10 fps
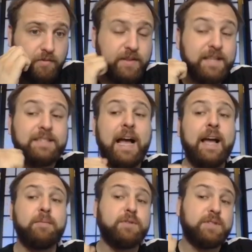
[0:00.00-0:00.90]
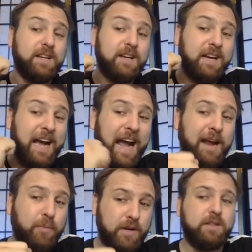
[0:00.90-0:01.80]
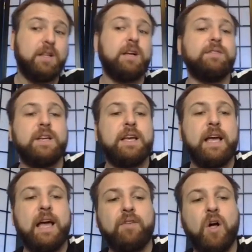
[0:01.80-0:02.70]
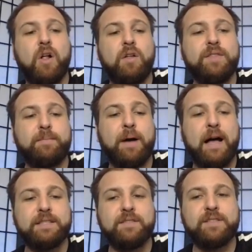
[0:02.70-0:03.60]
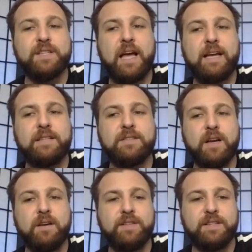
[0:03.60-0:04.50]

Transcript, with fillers: these Hayabusa hybrid gloves have all the positive sides of these